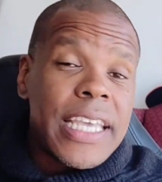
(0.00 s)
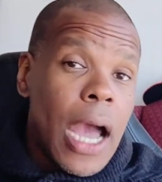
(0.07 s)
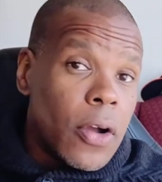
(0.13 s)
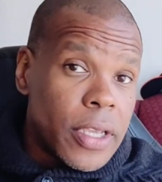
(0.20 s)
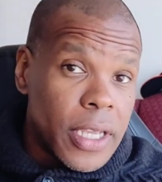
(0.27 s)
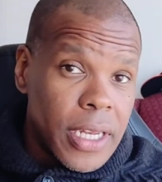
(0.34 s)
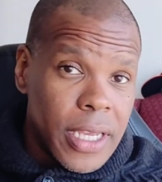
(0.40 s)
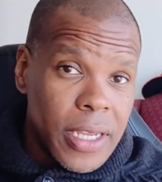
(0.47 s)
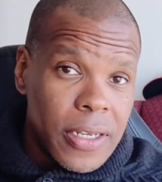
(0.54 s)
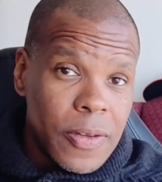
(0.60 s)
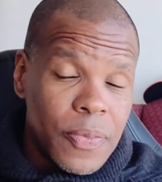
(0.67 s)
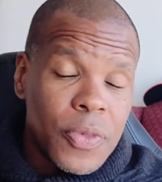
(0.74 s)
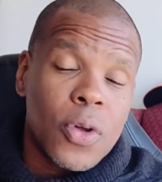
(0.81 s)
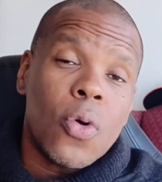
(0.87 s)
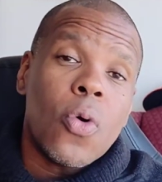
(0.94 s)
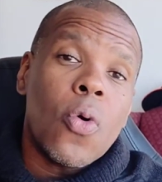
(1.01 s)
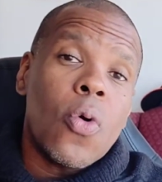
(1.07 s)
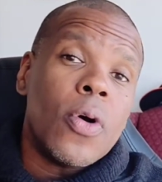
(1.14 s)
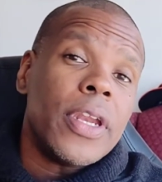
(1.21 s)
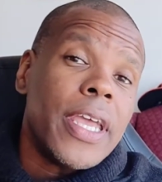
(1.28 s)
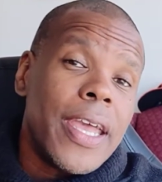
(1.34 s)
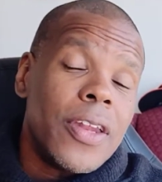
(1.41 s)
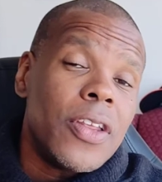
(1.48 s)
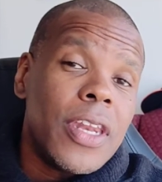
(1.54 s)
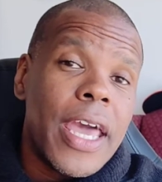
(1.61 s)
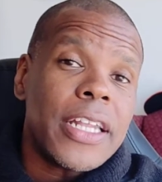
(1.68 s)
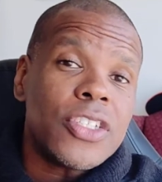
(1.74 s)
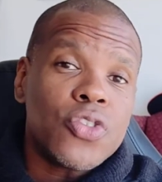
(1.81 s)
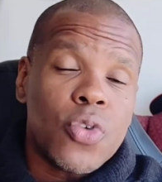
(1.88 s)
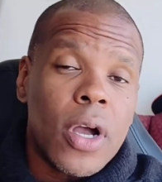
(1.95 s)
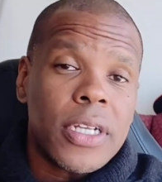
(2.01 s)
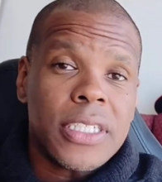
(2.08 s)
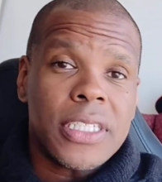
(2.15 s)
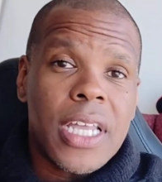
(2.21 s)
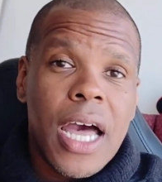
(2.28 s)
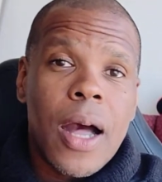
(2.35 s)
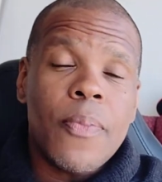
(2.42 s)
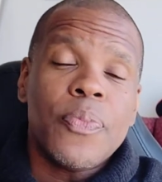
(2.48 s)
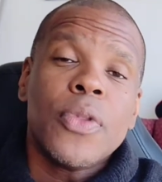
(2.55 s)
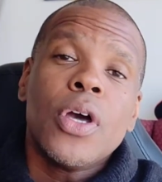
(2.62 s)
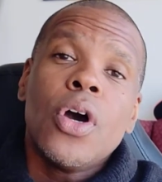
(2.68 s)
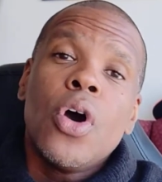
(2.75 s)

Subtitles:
calculator on Internet Truckstop